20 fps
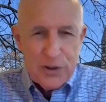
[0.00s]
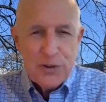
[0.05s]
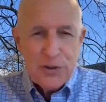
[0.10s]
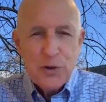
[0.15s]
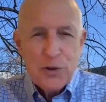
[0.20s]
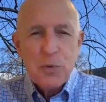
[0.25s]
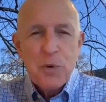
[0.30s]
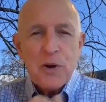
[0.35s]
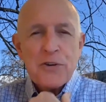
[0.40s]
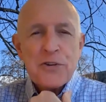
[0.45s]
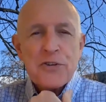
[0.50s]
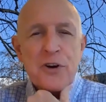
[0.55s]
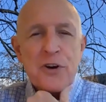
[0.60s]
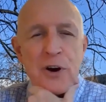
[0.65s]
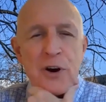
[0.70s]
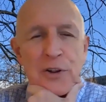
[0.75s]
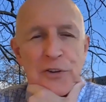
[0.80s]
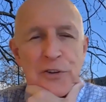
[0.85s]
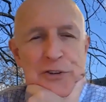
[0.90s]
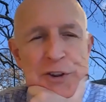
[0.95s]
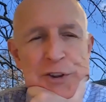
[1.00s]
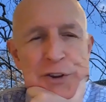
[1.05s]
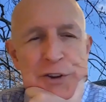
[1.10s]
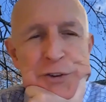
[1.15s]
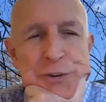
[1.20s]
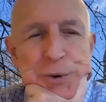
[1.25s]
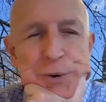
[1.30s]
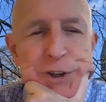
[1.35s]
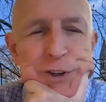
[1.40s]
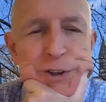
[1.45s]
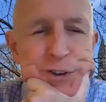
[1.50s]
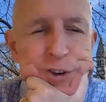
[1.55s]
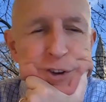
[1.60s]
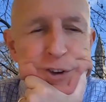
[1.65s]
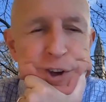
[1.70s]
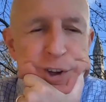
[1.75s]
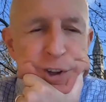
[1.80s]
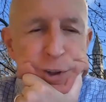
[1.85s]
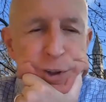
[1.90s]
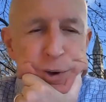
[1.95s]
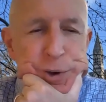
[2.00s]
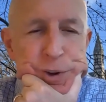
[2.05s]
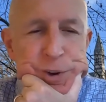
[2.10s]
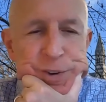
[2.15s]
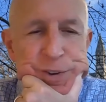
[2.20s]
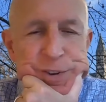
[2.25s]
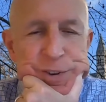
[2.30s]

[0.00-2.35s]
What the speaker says: you wanted to answer this question, I thought.